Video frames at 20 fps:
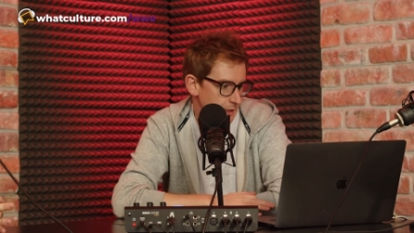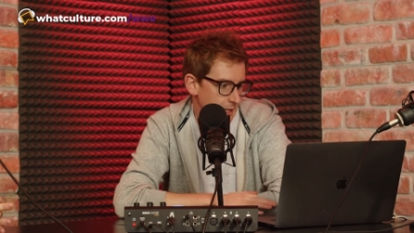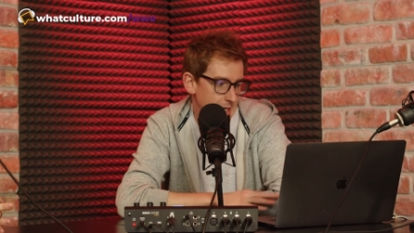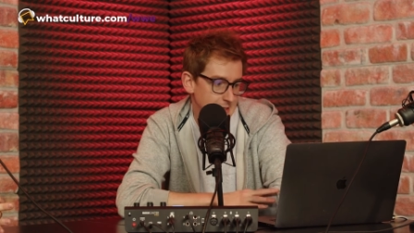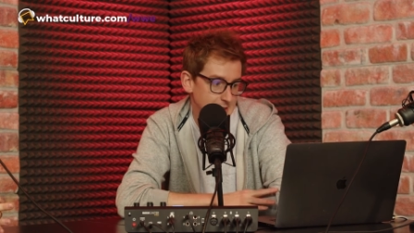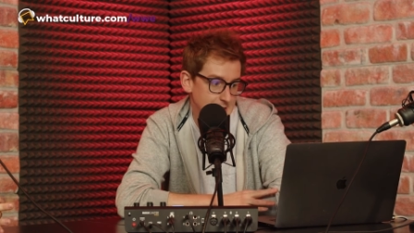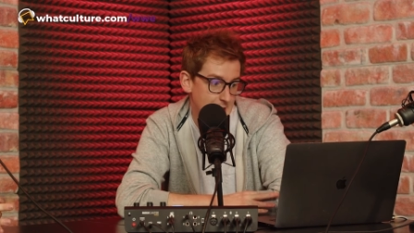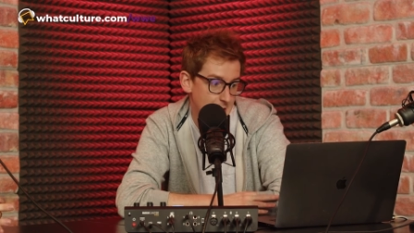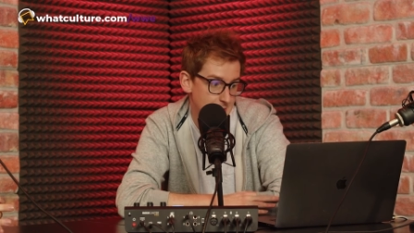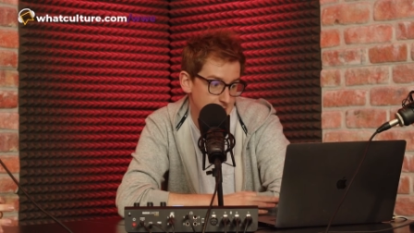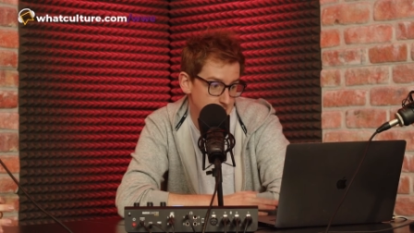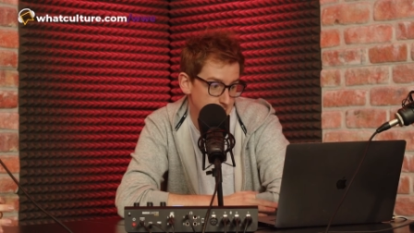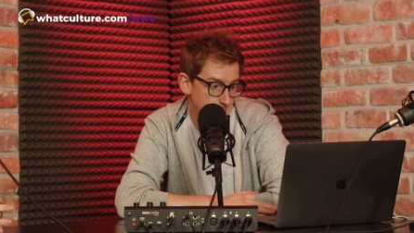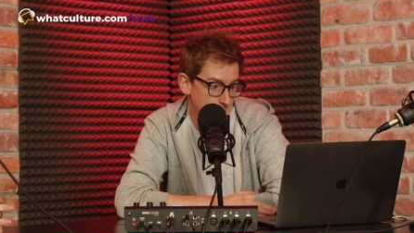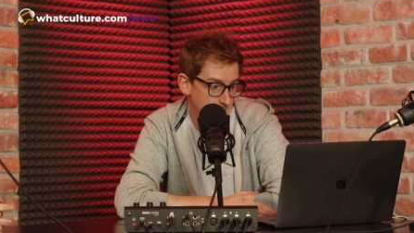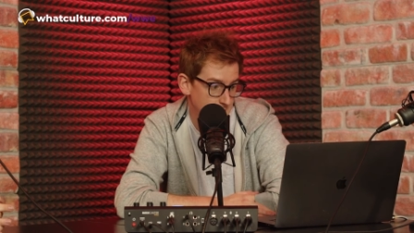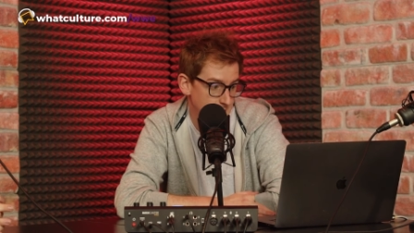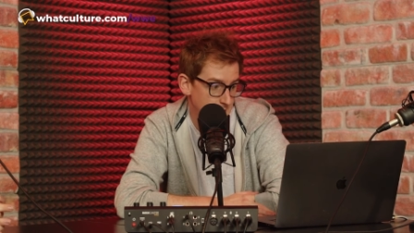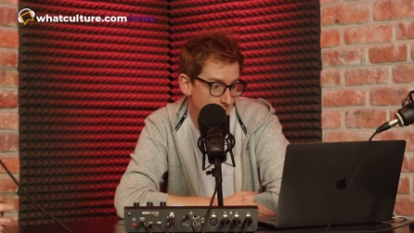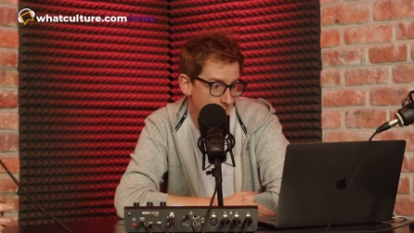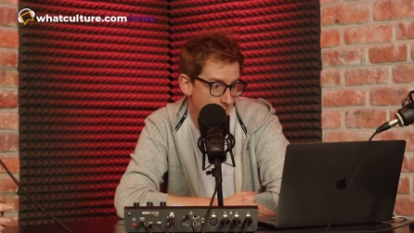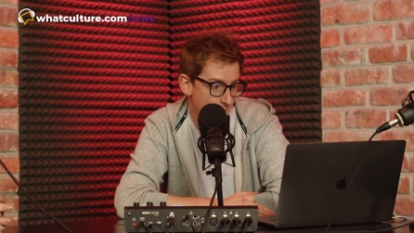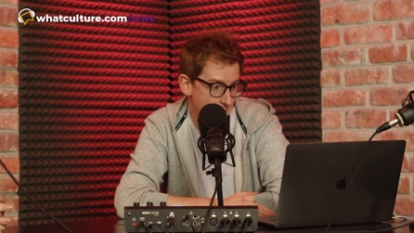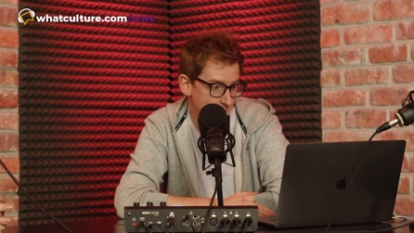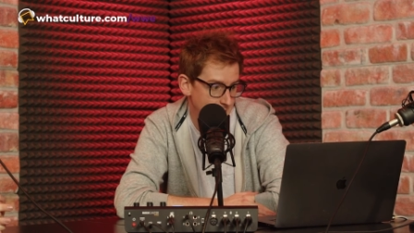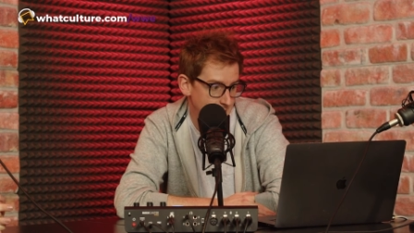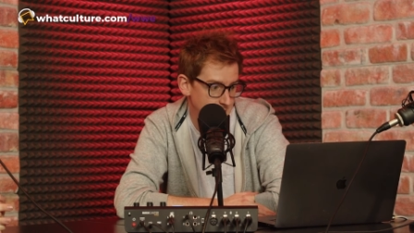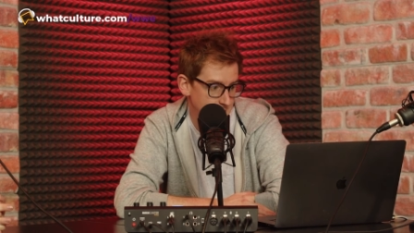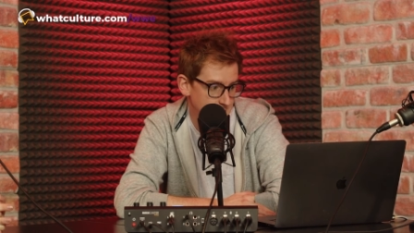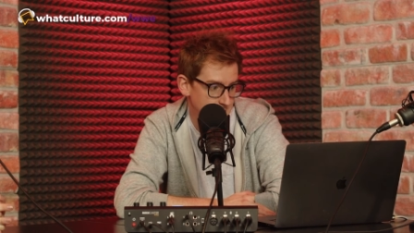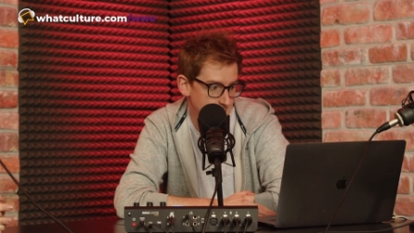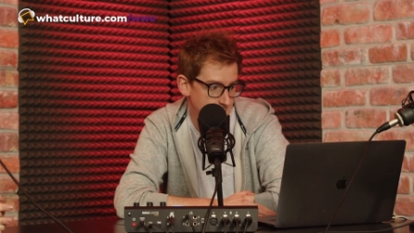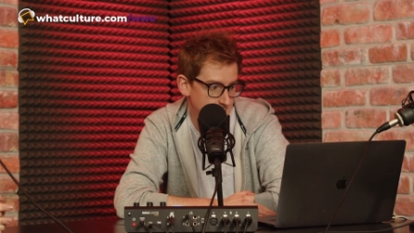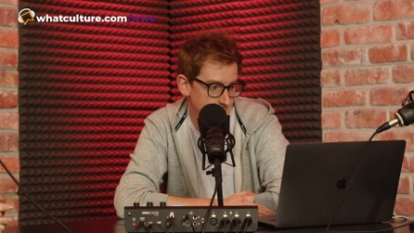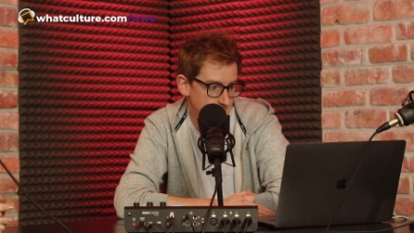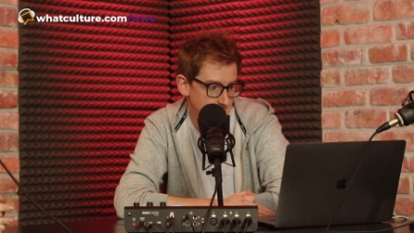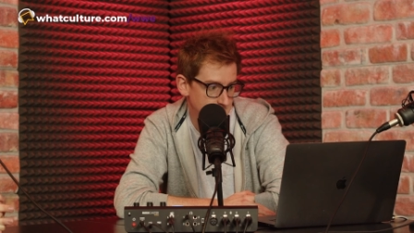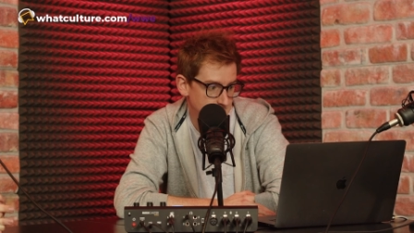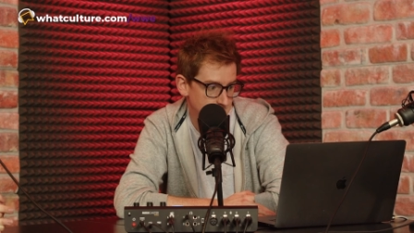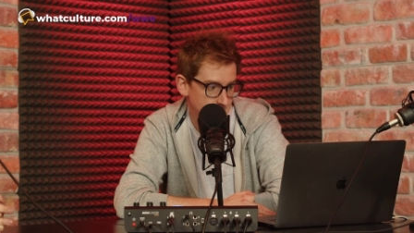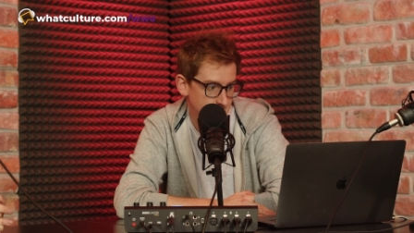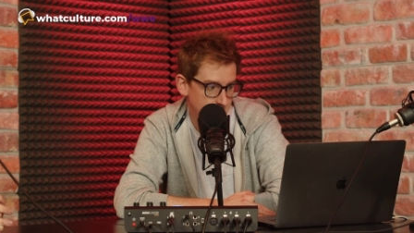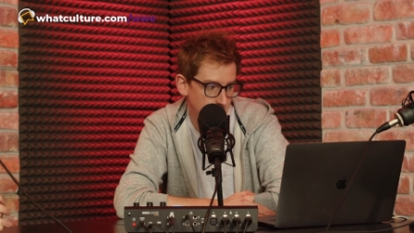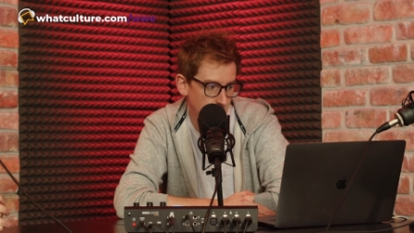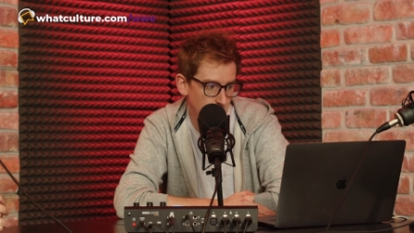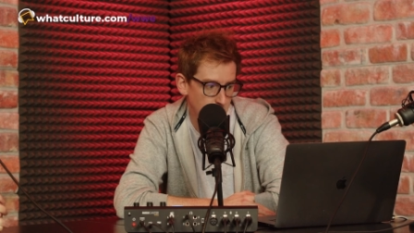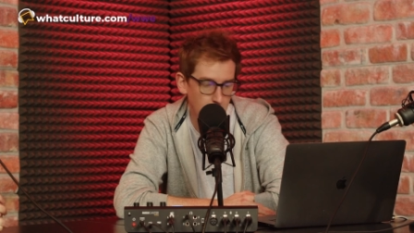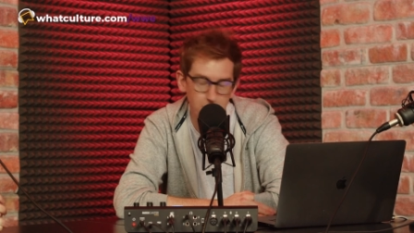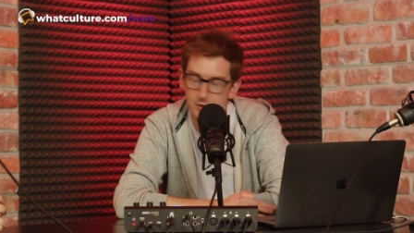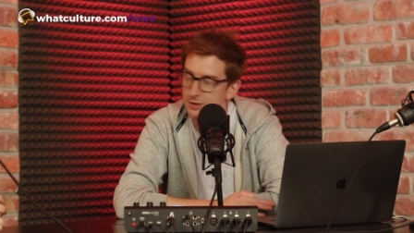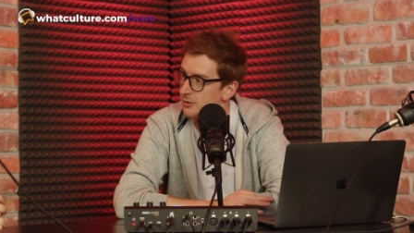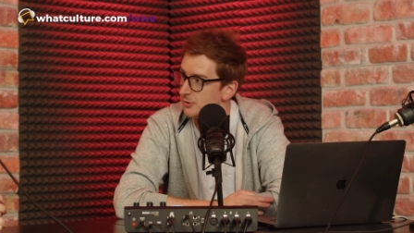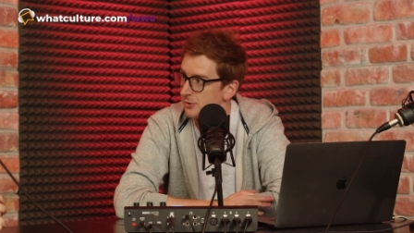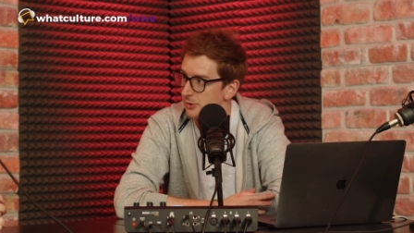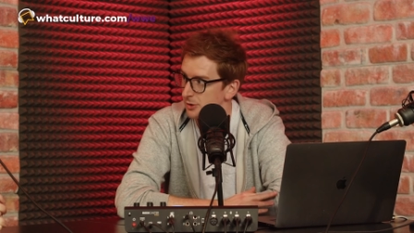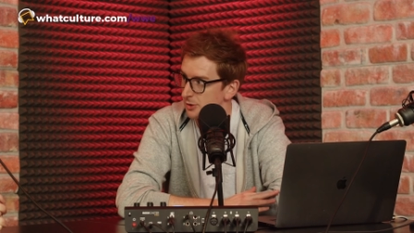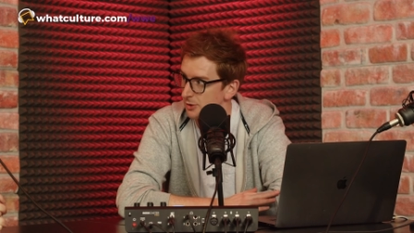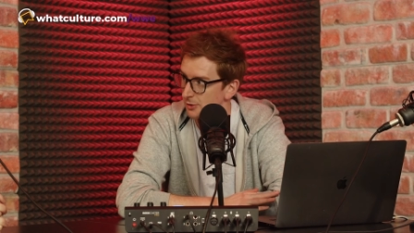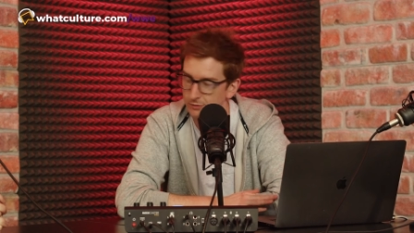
He asks how he's been, and oh boy, this is a